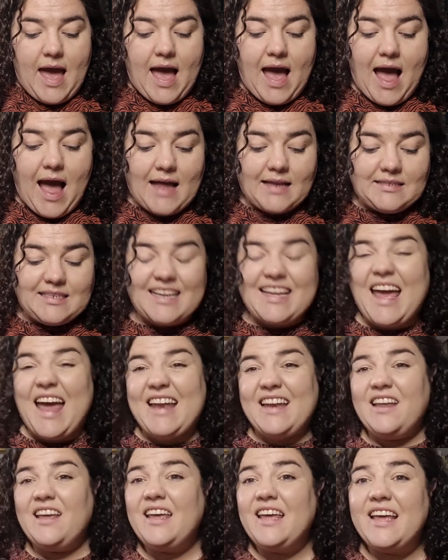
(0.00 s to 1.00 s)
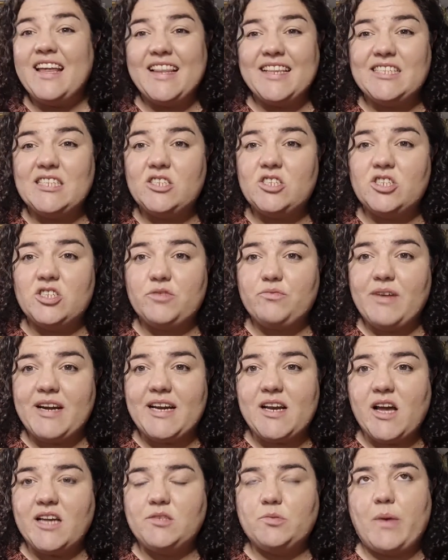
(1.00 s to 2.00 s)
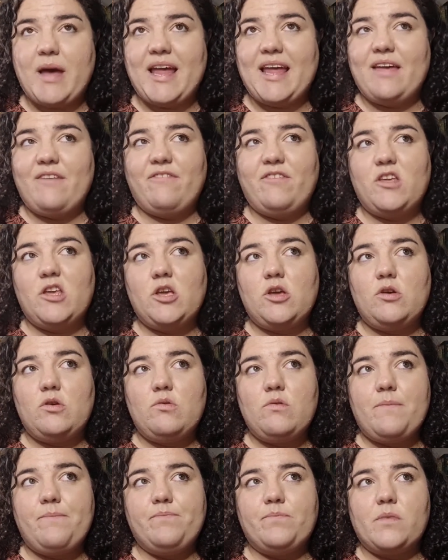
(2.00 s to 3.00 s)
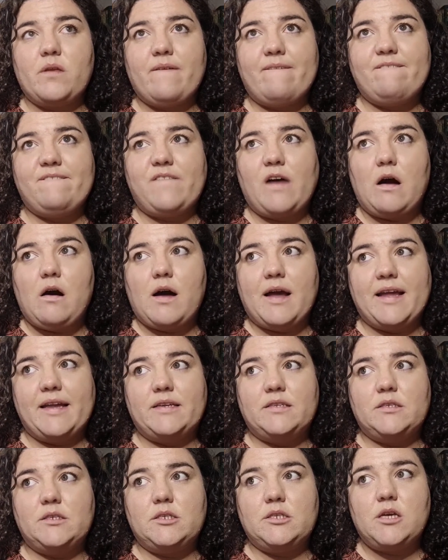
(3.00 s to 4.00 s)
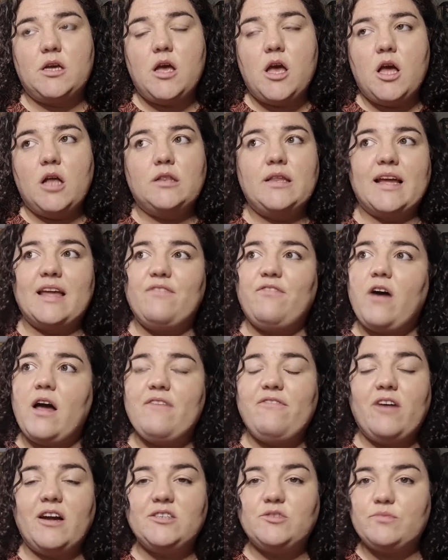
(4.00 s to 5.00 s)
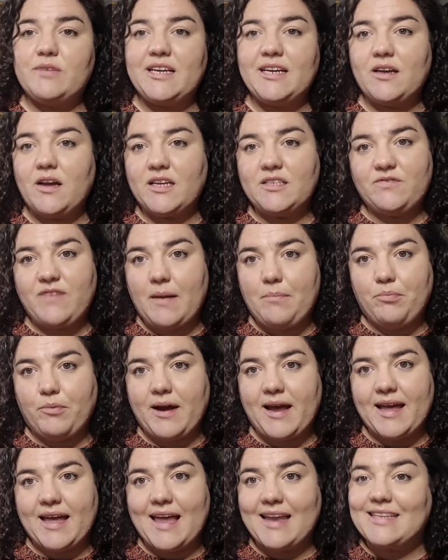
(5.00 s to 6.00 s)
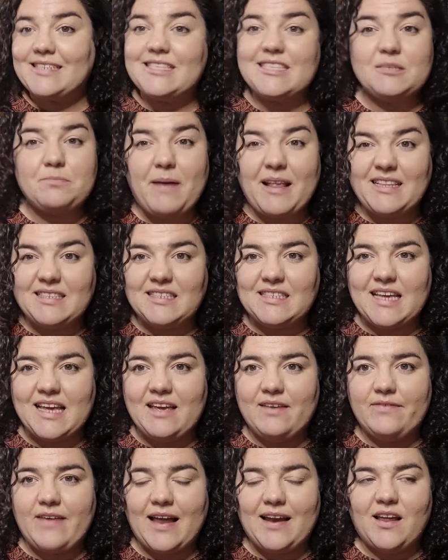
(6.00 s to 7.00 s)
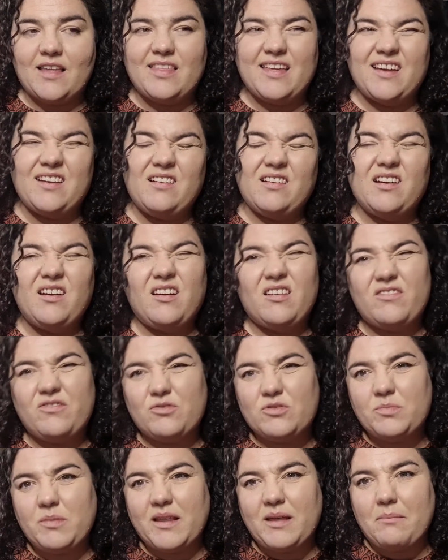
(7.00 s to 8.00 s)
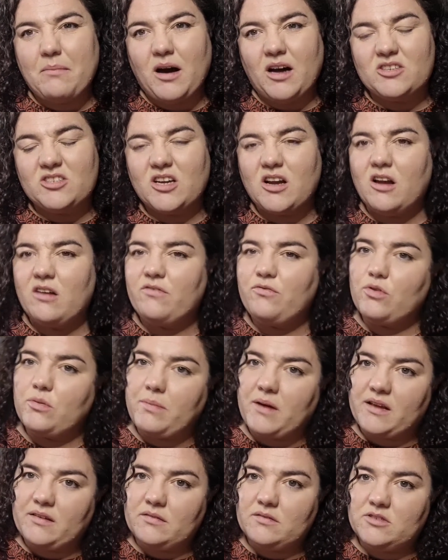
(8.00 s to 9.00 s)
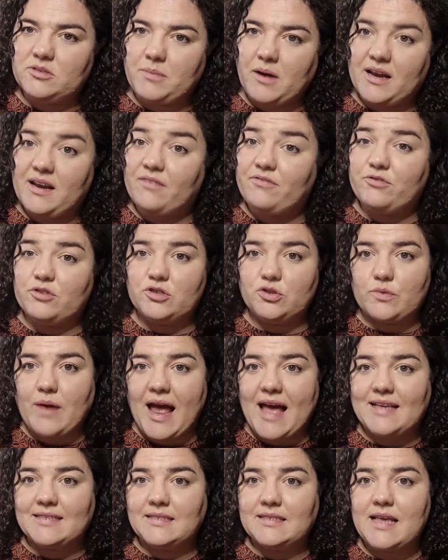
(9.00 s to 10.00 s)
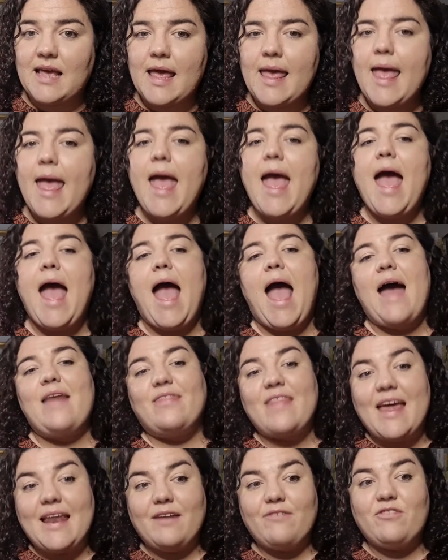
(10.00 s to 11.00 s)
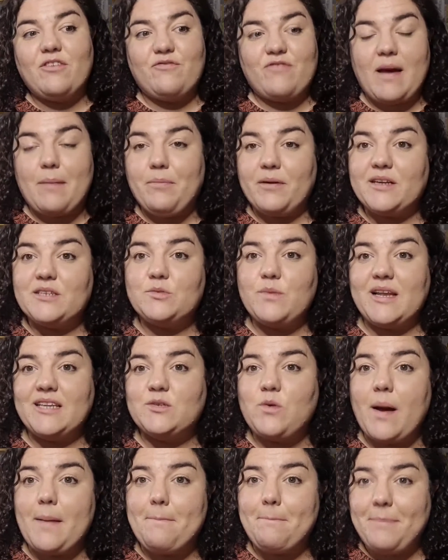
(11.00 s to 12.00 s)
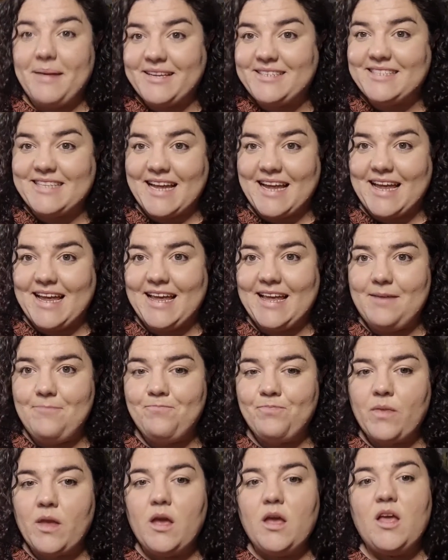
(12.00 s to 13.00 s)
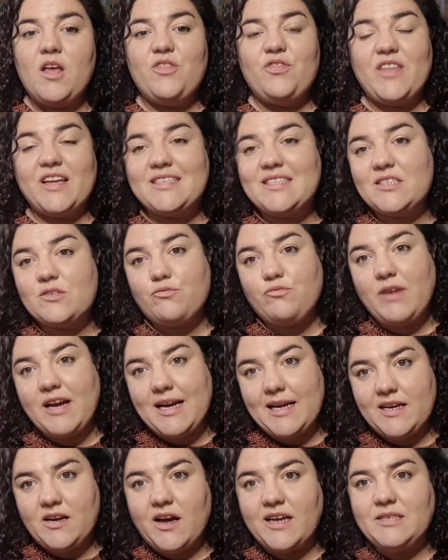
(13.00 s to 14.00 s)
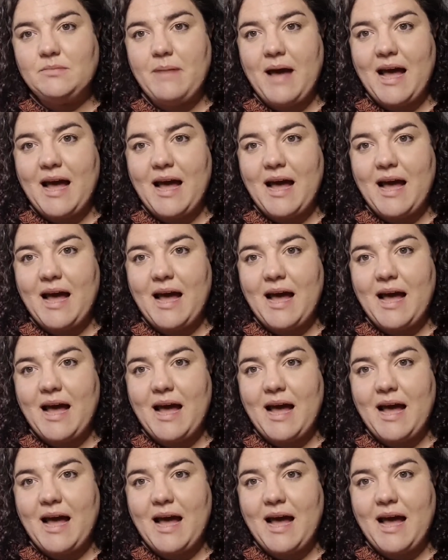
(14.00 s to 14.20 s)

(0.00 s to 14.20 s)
again, this is just a really nice way. If you find, like if I find a really nice fabric and it's expensive and I think, oh, I can't afford to buy that much, I can't afford to buy enough for a dress. And then if the fabric as well is quite busy, this is a really nice